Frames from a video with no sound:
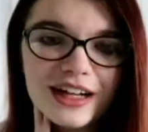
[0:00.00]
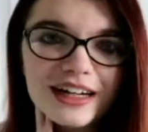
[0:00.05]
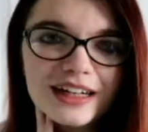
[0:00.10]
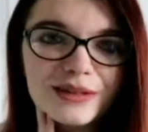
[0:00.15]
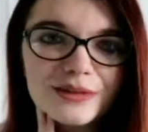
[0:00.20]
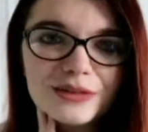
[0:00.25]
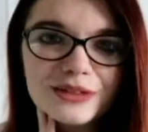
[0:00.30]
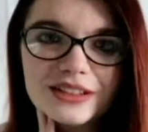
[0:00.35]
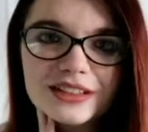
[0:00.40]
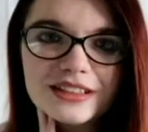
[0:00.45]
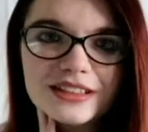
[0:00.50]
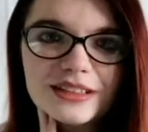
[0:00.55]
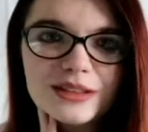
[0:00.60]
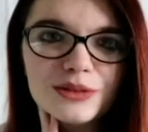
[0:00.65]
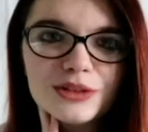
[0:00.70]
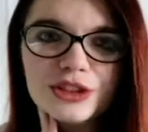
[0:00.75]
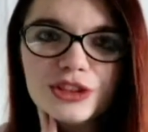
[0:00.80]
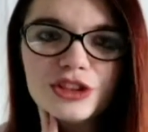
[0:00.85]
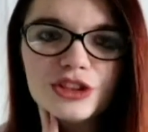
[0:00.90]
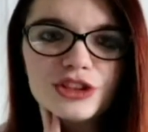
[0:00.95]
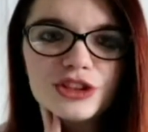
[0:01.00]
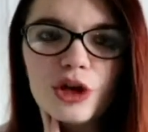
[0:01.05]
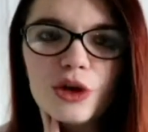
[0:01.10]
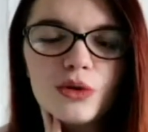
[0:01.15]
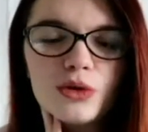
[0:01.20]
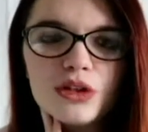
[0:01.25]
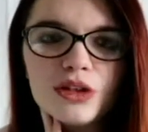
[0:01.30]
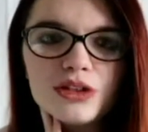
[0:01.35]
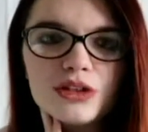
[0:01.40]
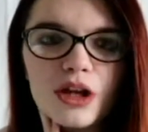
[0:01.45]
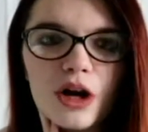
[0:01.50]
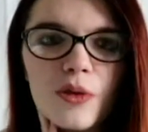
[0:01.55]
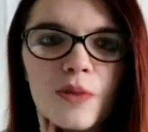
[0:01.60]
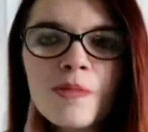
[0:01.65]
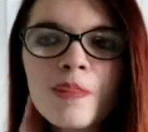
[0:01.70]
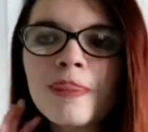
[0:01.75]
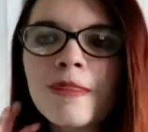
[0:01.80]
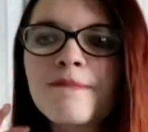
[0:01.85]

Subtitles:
and it was just so good though.